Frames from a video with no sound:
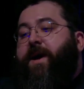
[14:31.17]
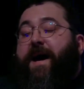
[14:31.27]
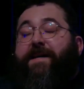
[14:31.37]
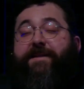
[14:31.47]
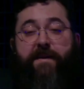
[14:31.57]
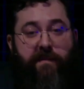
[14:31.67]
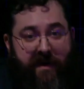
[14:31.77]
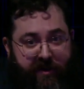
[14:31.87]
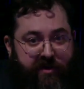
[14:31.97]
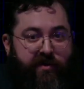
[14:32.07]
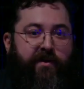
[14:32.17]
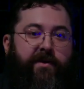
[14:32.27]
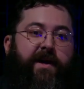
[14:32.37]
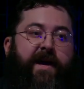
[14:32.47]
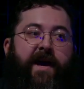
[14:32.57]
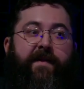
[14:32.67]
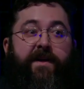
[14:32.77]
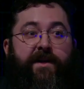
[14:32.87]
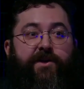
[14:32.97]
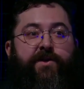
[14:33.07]
As I mentioned,
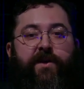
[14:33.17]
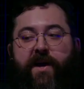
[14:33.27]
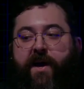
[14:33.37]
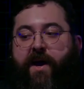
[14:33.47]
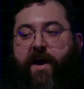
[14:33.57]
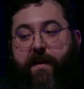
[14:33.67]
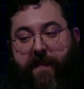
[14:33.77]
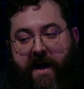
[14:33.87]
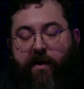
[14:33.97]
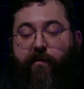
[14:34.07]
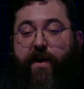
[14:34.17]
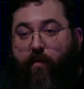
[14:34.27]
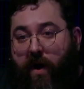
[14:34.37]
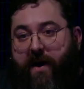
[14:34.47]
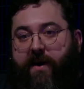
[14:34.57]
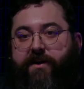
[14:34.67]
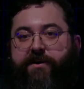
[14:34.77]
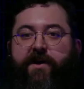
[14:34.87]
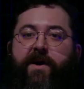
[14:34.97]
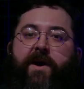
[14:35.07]
this API requires